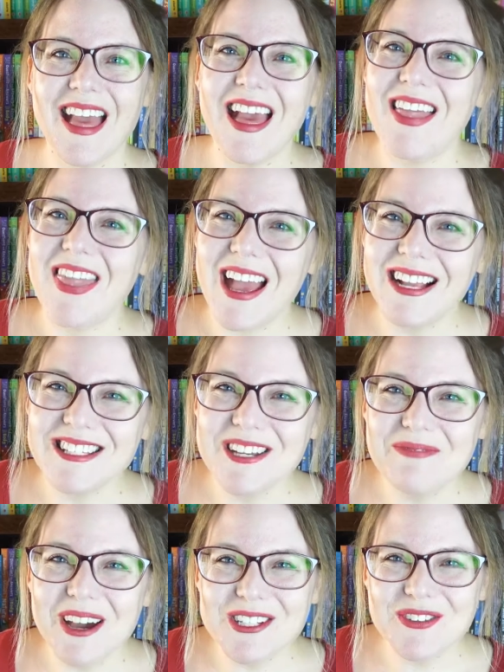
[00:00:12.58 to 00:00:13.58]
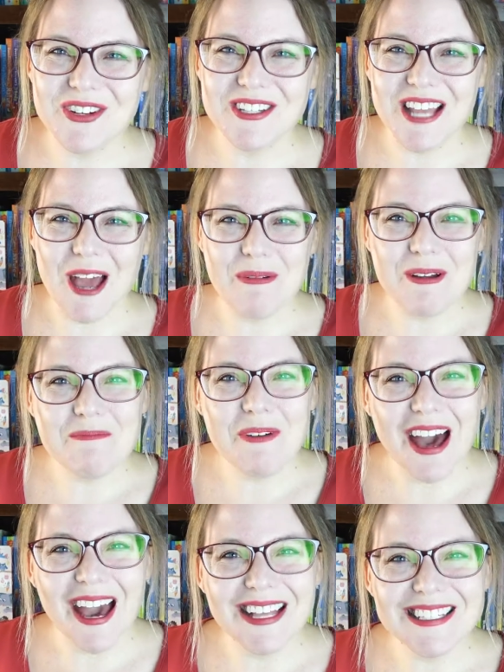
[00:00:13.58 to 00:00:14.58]
Thanks so much for stopping
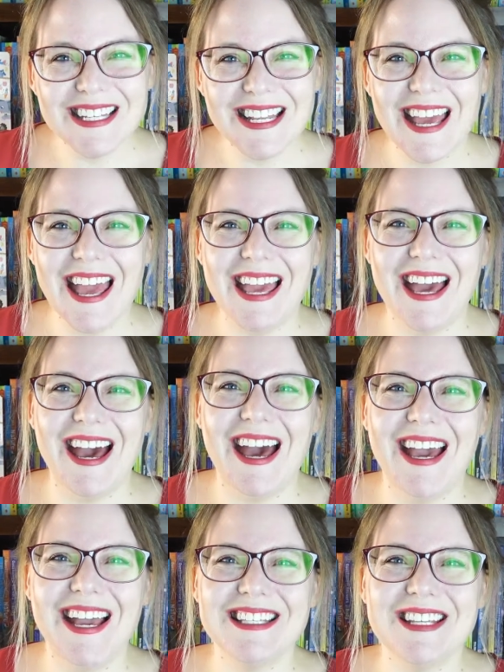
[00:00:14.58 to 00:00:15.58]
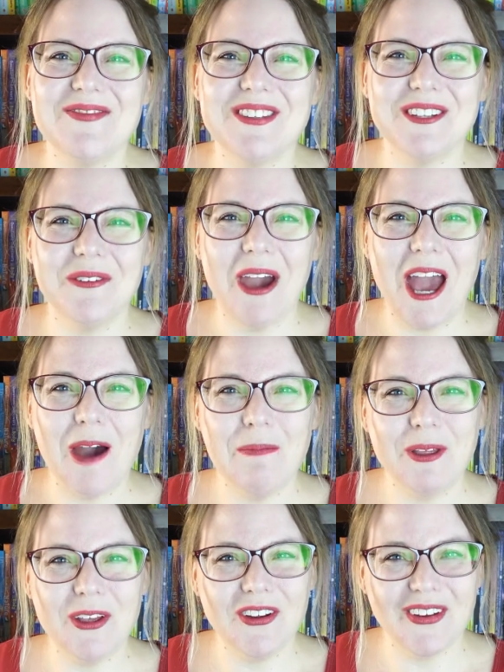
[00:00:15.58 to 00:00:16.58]
by today, guys. I'm so happy
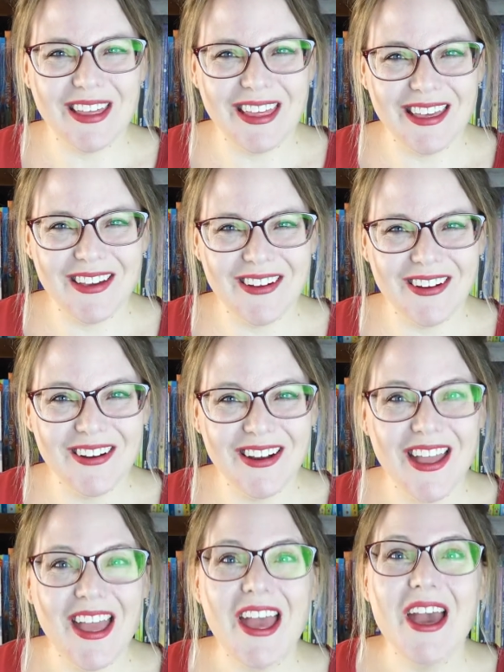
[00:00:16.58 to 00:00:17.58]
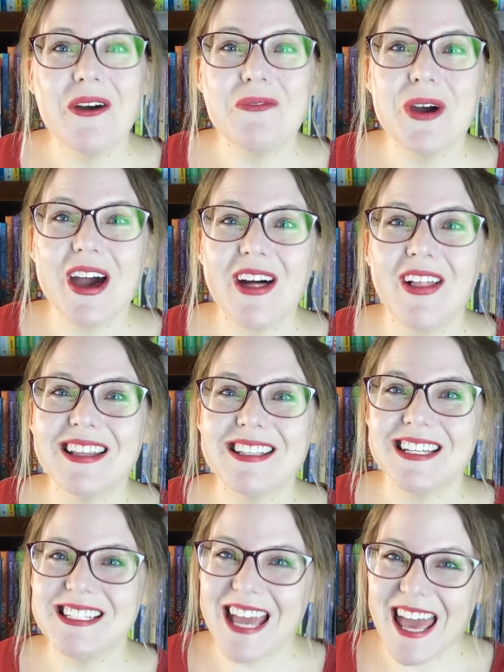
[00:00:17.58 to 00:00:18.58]
you're here. Well,
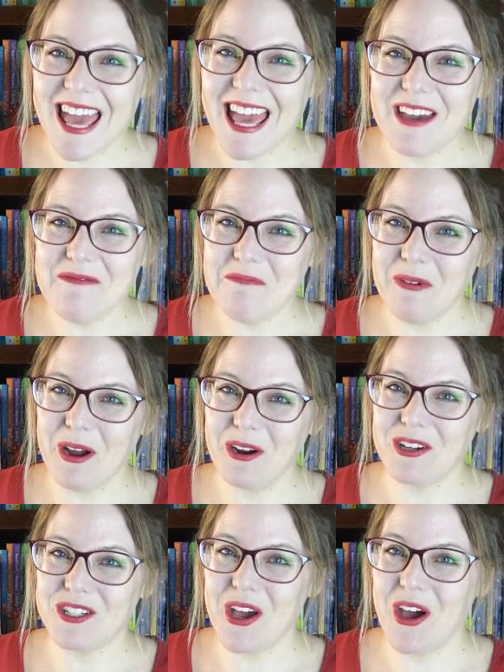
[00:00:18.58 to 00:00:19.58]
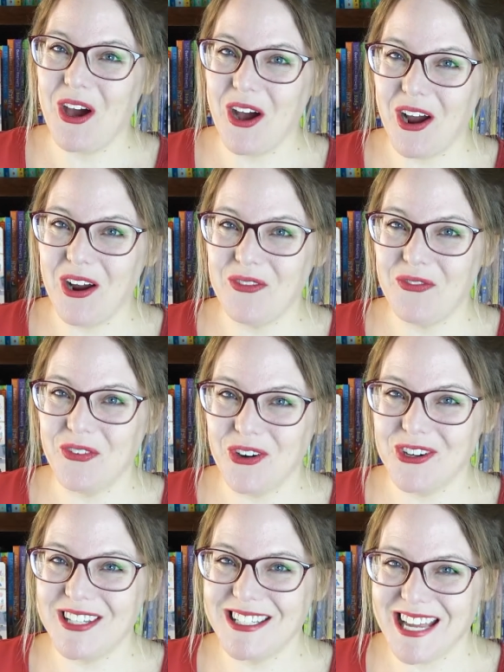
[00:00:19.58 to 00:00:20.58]
today marks our
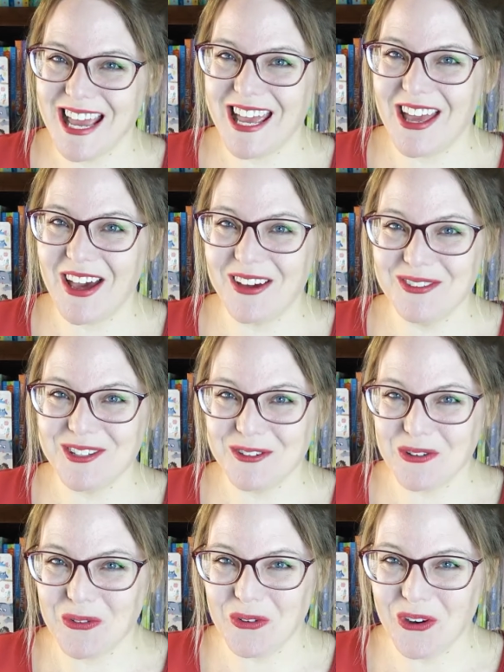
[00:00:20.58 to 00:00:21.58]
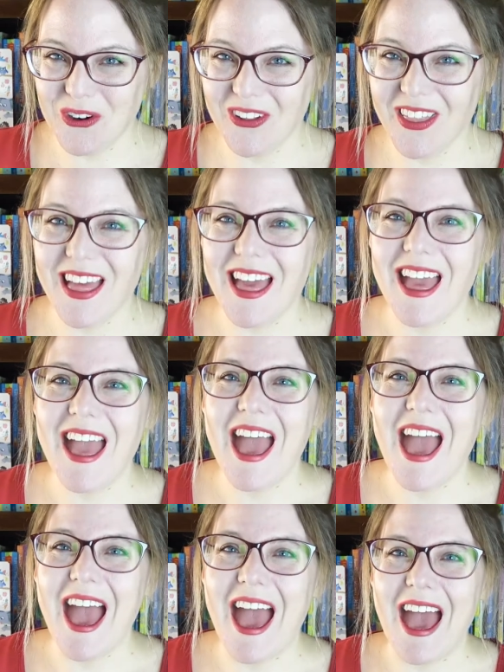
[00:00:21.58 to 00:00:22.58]
first day of school,
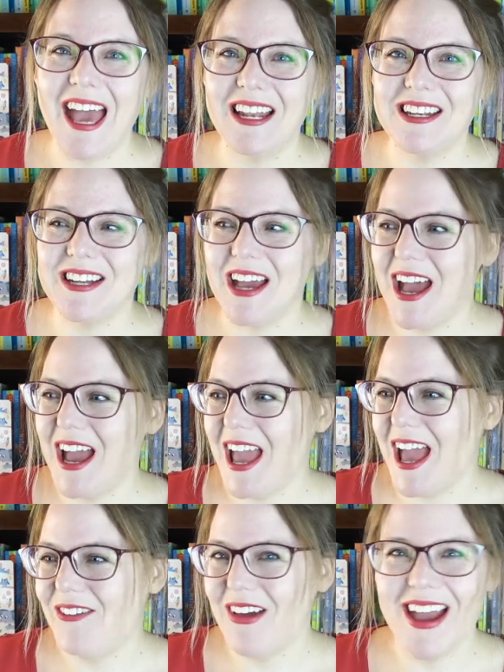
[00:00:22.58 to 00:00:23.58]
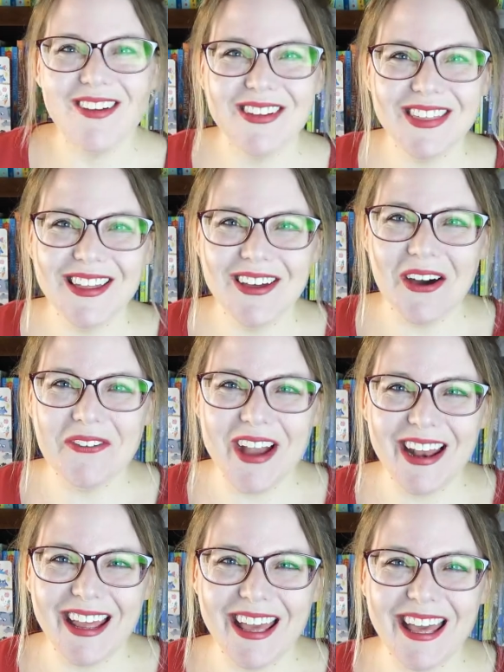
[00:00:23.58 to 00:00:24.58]
and I have everything all
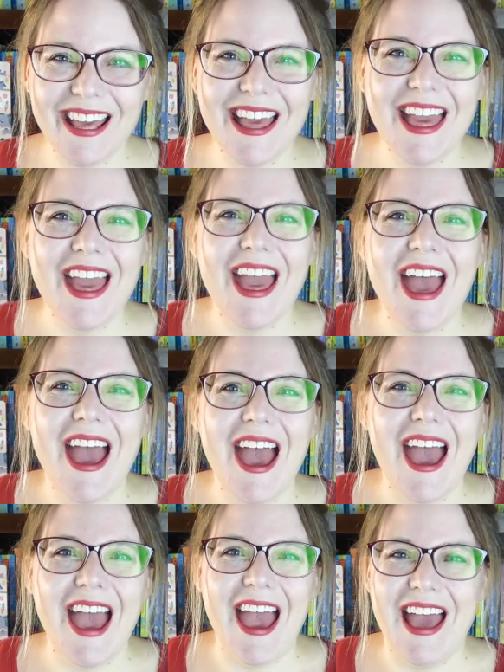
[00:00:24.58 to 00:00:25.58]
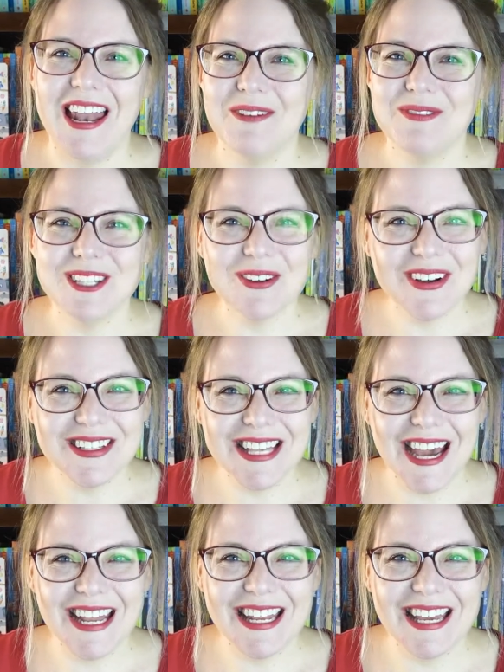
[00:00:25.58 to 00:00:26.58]
ready, and I'm so
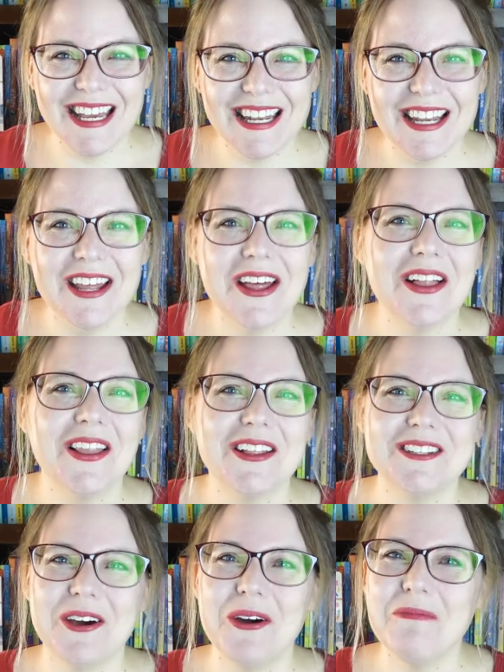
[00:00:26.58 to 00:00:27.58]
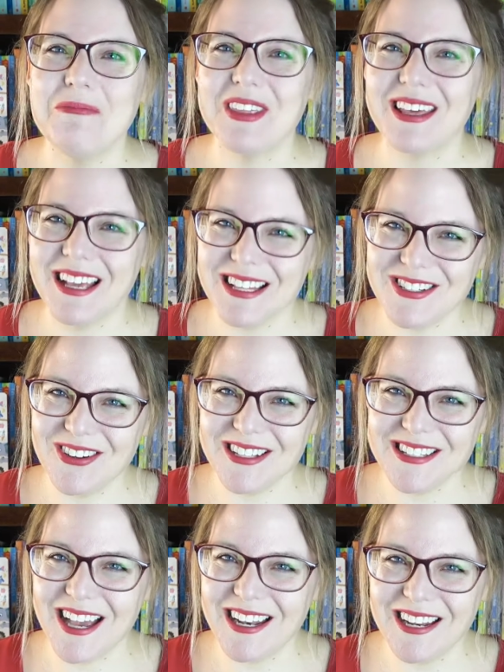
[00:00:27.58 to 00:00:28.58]
excited. Let's hope the kids are
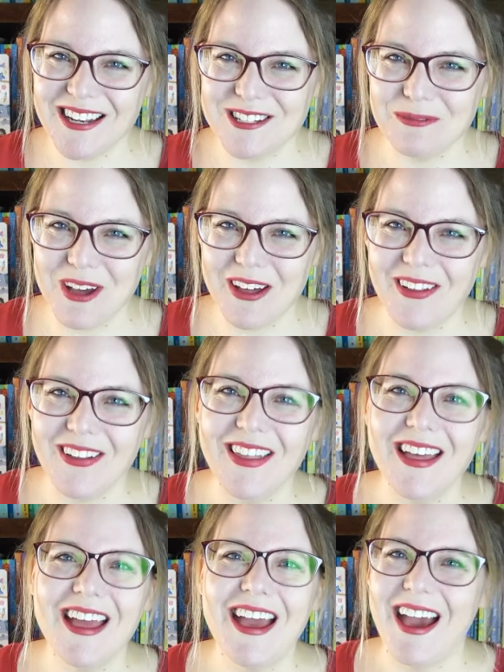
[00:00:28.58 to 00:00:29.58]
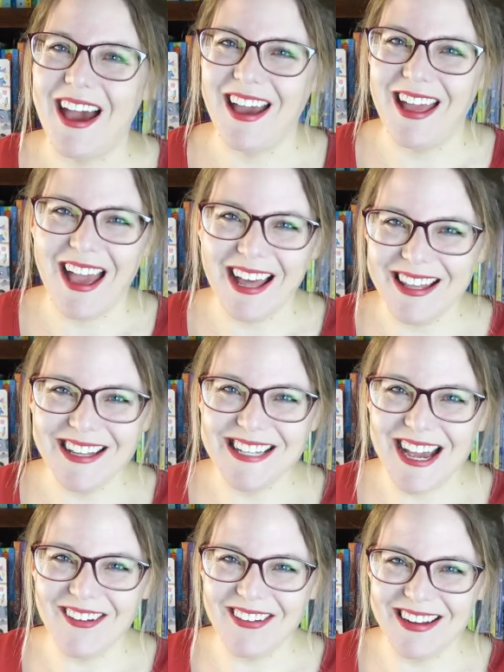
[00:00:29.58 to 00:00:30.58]
excited as well. I highly
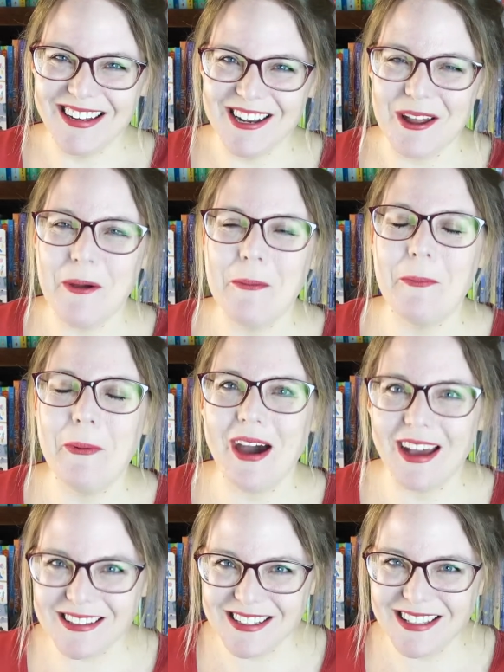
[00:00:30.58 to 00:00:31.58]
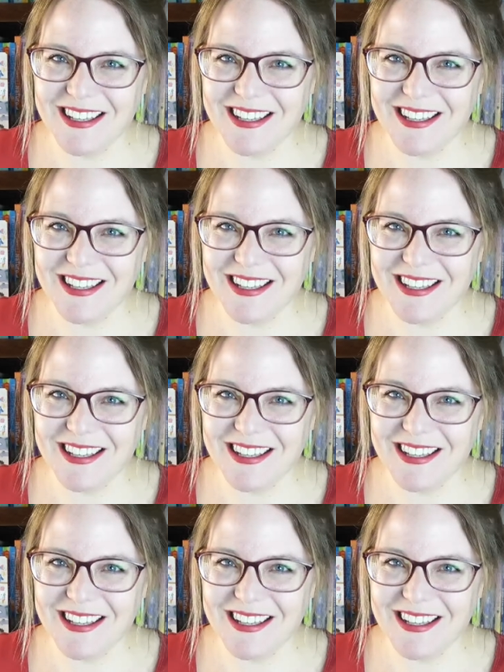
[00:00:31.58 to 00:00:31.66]
doubt it, but